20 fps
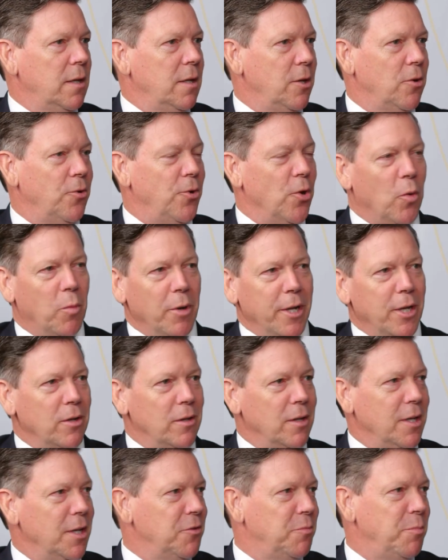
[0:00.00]
Nobody
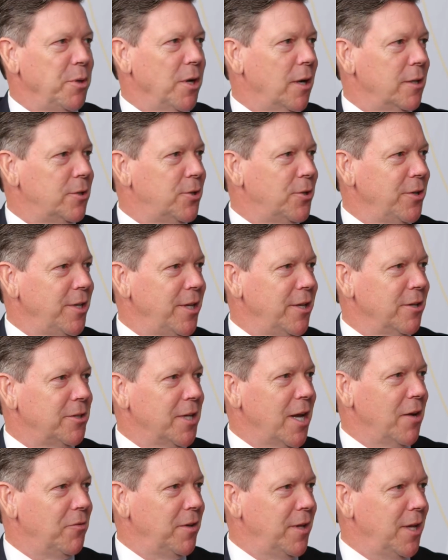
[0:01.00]
lives beyond 2
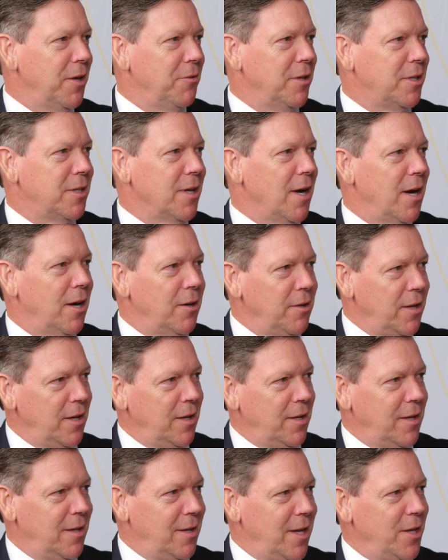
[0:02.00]
years after they
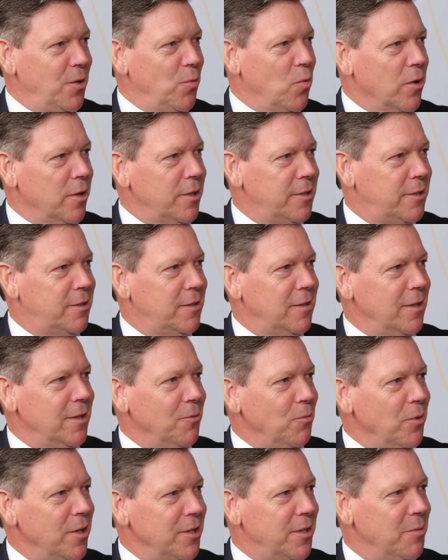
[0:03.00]
retire. Any words,
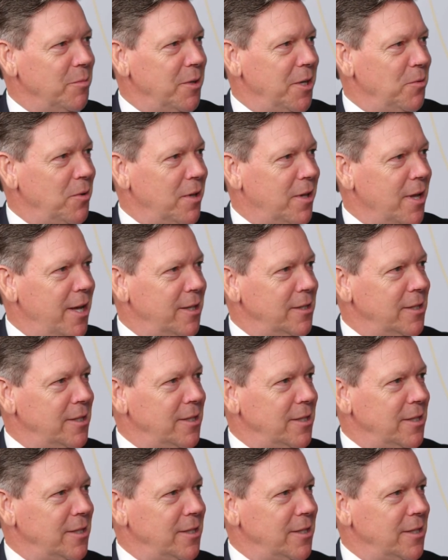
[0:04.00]
wisdom there with that?